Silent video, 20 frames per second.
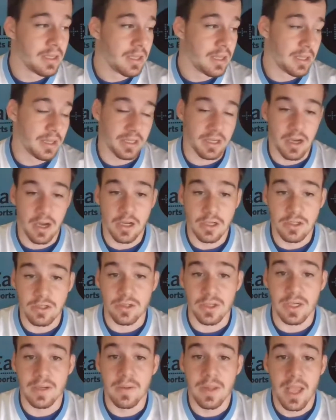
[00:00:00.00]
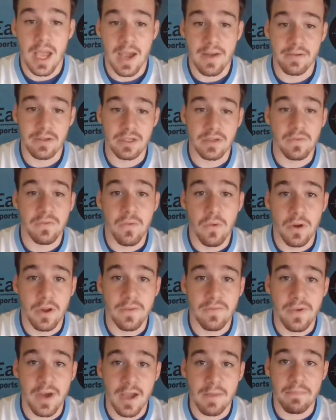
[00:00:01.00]
in the country, averaging
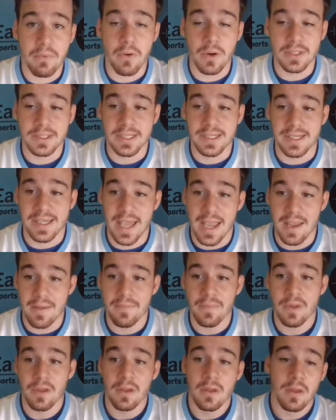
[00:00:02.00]
45 points a game.